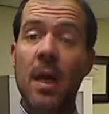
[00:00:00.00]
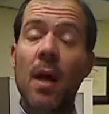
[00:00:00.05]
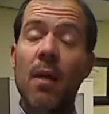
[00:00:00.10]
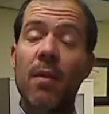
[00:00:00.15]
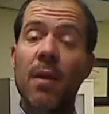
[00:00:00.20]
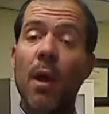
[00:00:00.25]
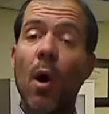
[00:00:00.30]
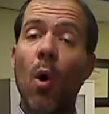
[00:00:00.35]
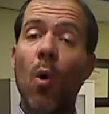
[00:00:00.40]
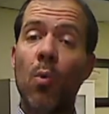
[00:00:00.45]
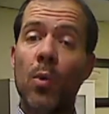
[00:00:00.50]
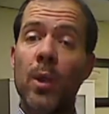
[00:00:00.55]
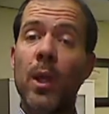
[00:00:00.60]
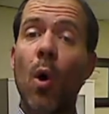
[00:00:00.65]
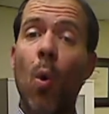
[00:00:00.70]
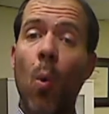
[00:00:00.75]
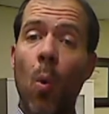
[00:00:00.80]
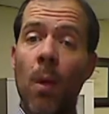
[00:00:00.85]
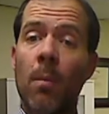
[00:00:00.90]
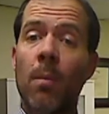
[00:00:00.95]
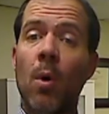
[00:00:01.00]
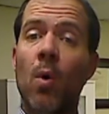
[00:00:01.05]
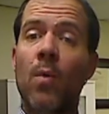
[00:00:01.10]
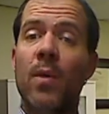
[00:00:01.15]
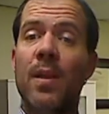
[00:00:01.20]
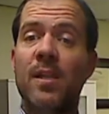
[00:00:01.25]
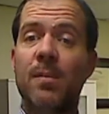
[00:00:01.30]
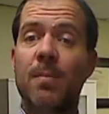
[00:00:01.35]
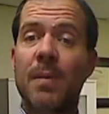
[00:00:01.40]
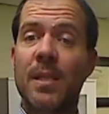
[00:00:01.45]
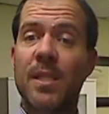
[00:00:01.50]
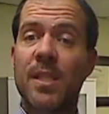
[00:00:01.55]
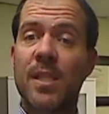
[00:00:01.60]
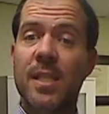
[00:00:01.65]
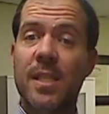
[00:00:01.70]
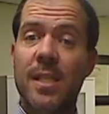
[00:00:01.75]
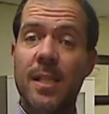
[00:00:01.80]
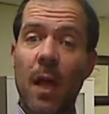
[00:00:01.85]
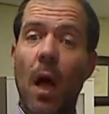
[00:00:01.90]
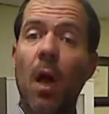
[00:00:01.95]
The only hormone that's been
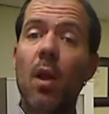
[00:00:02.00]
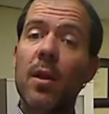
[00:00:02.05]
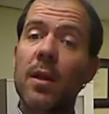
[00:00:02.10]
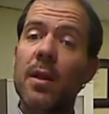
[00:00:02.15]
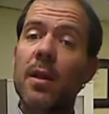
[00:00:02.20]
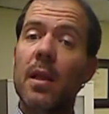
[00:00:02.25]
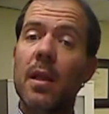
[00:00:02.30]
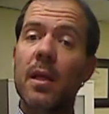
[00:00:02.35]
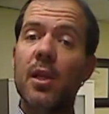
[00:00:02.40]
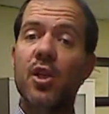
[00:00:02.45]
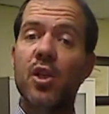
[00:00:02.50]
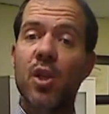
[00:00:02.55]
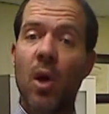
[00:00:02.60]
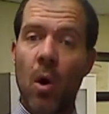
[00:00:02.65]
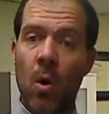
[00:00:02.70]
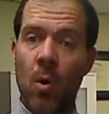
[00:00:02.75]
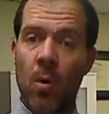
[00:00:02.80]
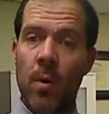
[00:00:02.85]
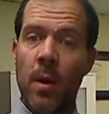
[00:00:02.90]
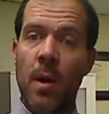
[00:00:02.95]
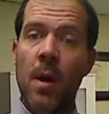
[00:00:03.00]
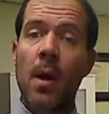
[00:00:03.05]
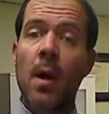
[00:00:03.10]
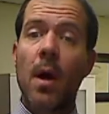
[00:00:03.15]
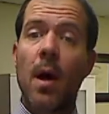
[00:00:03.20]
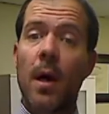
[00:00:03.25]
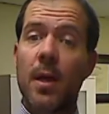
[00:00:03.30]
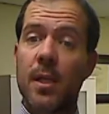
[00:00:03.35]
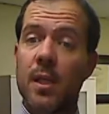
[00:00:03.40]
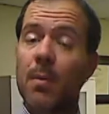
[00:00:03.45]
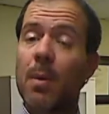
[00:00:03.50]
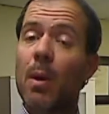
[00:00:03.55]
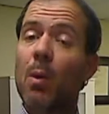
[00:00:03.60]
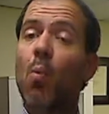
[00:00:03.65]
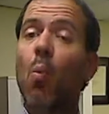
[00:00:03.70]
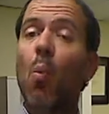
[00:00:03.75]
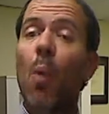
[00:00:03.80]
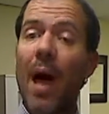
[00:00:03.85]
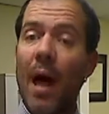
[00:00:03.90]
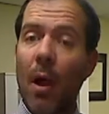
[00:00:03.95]
solidly shown uh, to be
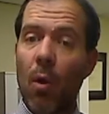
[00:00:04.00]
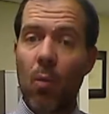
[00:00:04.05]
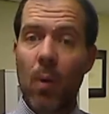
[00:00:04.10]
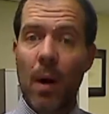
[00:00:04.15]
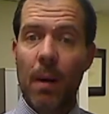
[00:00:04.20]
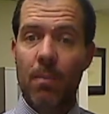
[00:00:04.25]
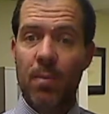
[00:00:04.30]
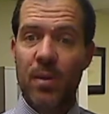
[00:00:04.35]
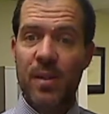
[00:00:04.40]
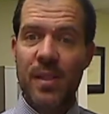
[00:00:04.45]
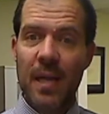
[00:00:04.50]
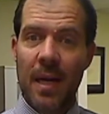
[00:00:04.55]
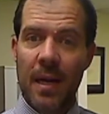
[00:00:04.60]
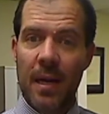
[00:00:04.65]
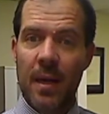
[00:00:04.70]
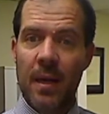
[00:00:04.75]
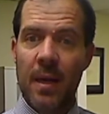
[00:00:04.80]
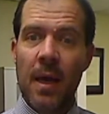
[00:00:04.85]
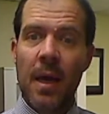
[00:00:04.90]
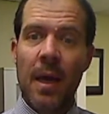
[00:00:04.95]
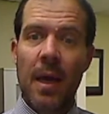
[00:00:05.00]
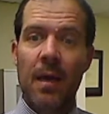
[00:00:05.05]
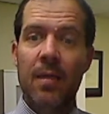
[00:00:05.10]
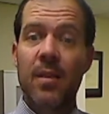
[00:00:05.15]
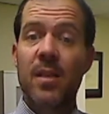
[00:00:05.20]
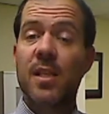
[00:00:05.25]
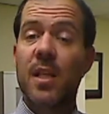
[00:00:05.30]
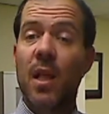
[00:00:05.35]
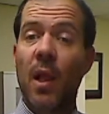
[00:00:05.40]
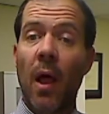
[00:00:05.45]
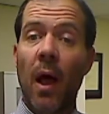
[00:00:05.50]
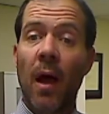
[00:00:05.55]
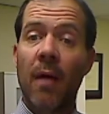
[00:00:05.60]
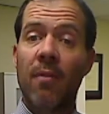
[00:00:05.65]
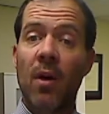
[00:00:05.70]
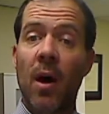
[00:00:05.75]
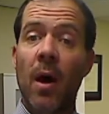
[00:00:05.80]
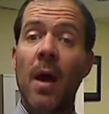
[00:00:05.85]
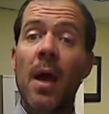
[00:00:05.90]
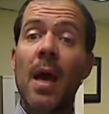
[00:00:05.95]
well represented represented in the
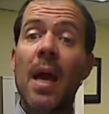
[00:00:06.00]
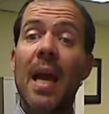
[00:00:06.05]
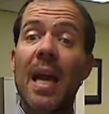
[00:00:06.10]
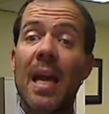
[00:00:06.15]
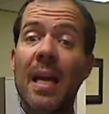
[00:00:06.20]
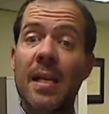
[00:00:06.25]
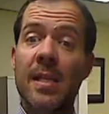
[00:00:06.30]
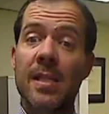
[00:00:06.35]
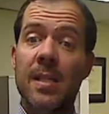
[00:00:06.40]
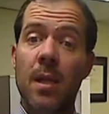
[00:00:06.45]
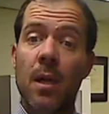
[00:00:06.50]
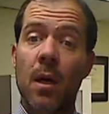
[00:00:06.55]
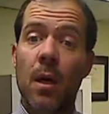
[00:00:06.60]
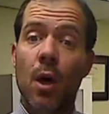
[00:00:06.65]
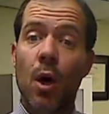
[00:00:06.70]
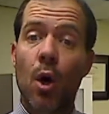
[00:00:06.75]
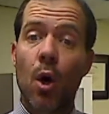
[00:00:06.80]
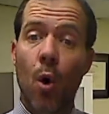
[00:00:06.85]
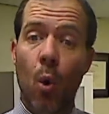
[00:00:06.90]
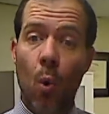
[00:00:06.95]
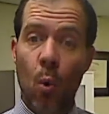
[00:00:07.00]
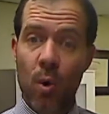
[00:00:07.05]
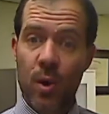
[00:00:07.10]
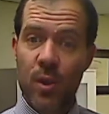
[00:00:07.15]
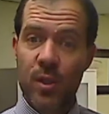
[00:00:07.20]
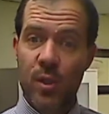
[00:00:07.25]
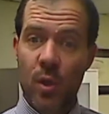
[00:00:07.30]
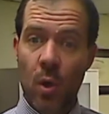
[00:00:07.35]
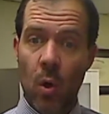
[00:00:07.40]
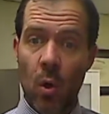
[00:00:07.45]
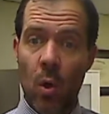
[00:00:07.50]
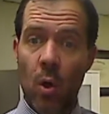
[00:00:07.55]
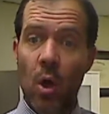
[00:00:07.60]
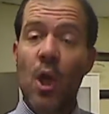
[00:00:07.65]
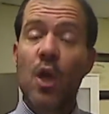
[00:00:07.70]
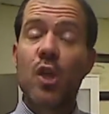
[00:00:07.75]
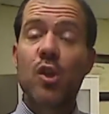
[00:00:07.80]
saliva is cortisol.